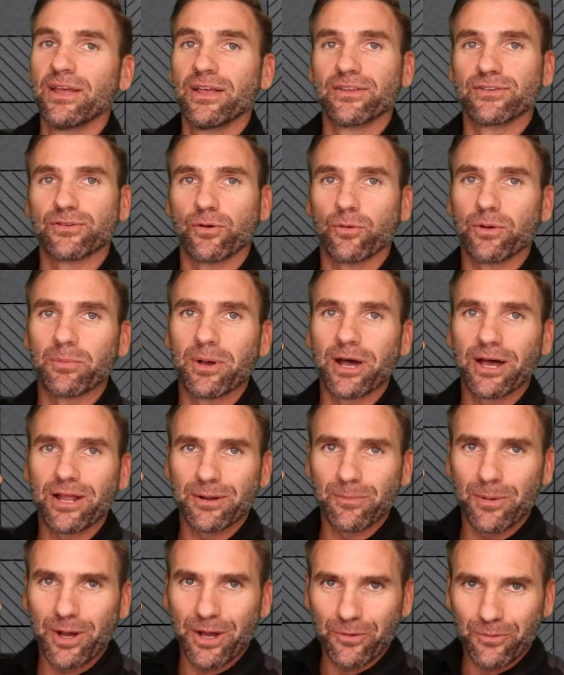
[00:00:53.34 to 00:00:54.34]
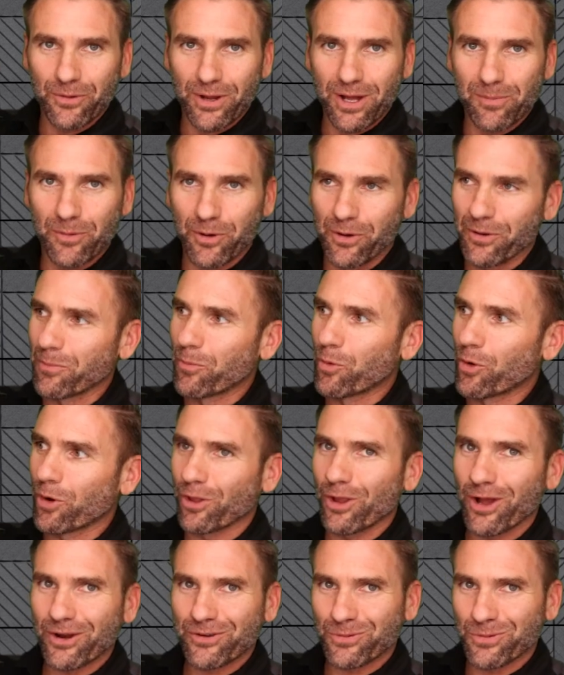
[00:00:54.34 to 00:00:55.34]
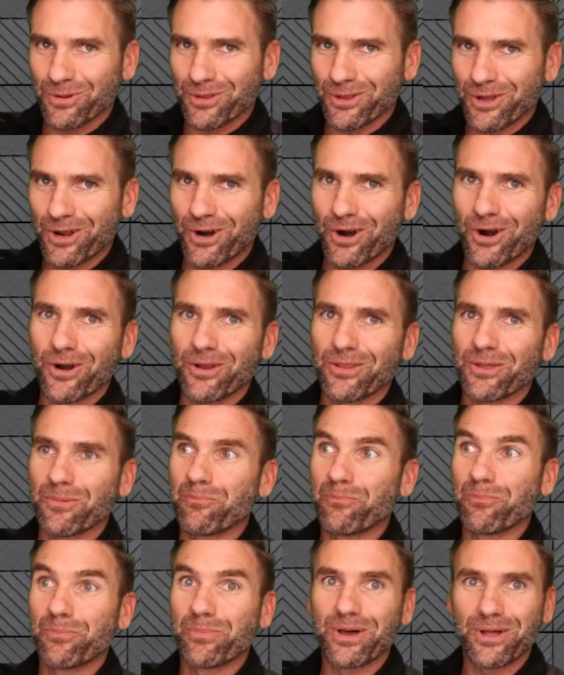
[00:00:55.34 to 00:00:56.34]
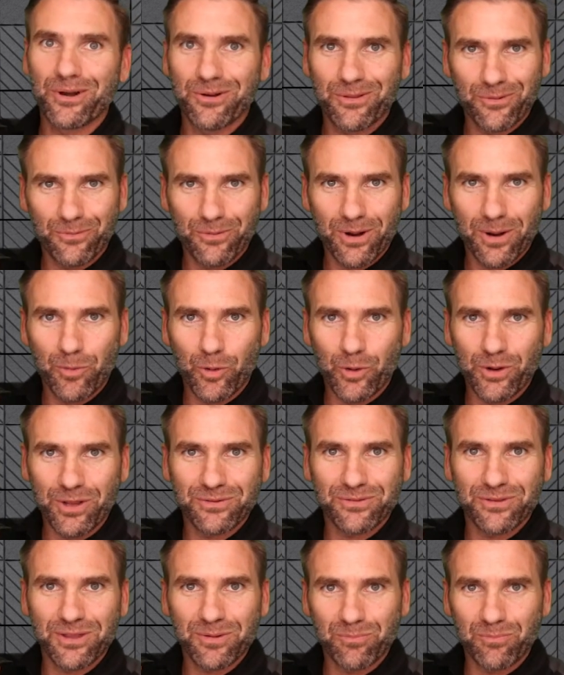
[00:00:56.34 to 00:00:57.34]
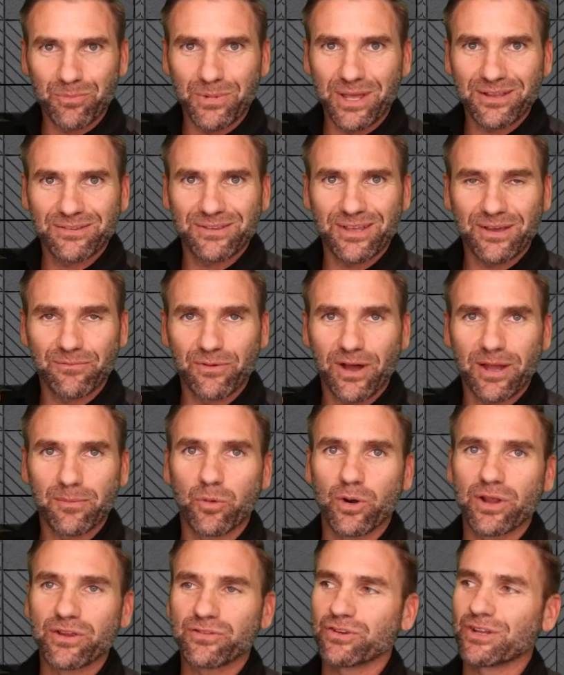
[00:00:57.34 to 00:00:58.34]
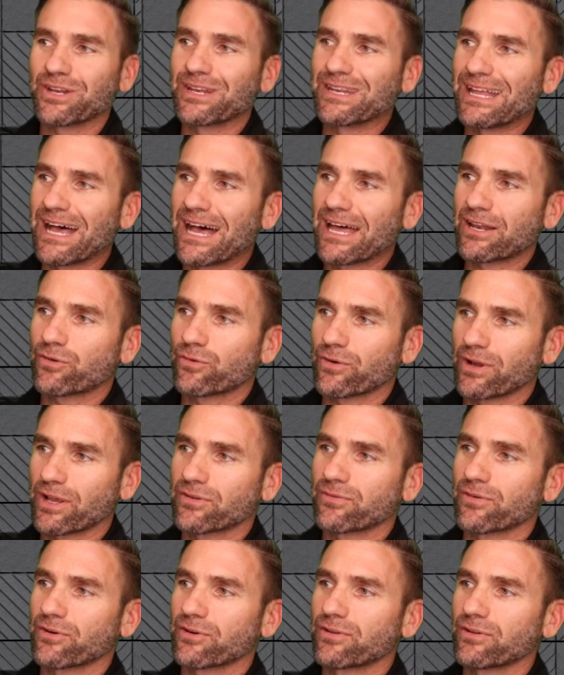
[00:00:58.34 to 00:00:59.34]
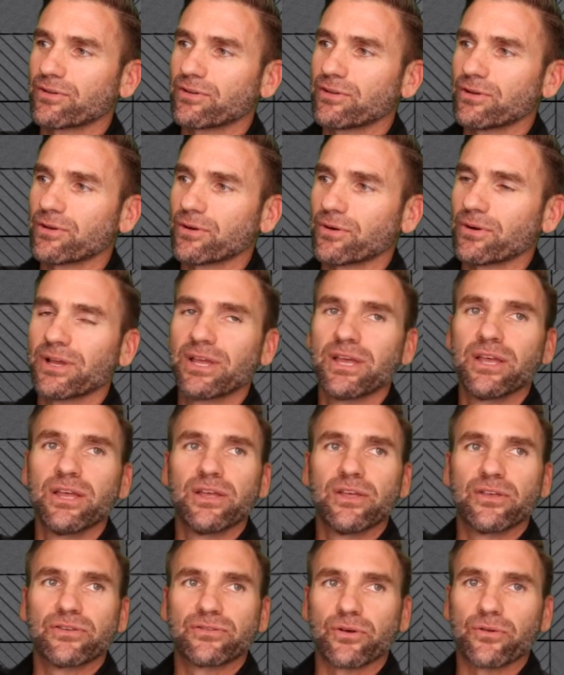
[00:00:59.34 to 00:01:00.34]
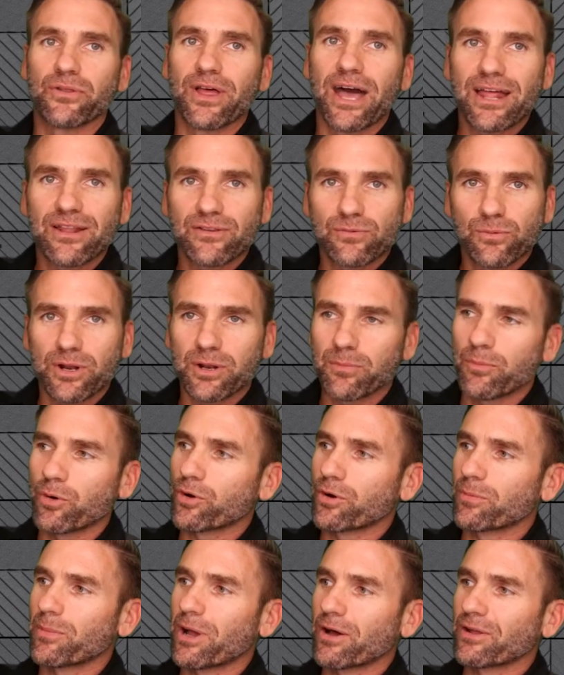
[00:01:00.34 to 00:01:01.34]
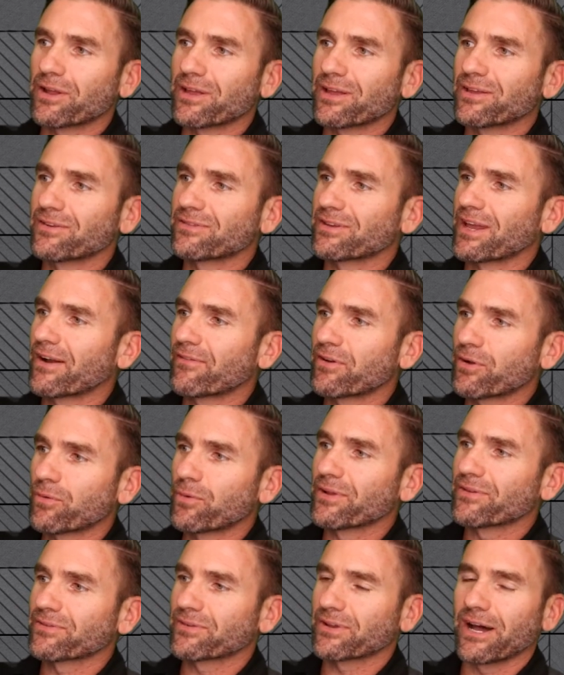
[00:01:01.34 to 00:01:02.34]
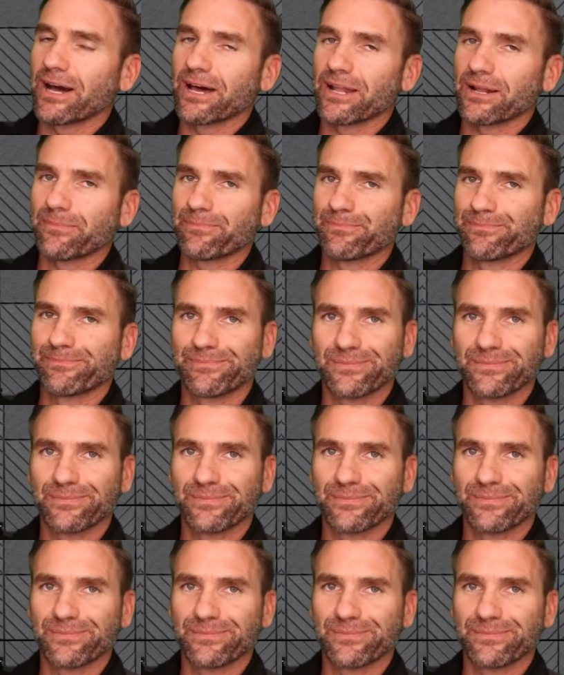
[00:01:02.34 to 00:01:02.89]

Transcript: So we mount them on rubber. The more luxury of the car, the better the rubber is that makes that vibration not transfer to you. So that is what a motor mount is. Everyone's got them.